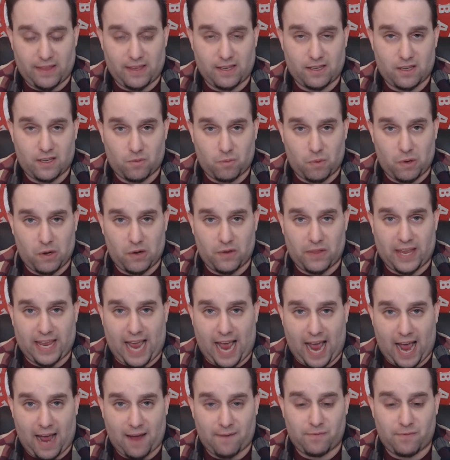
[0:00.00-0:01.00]
This is where they
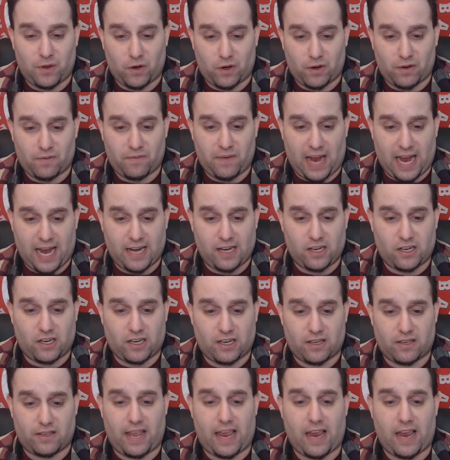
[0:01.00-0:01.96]
have their advantages.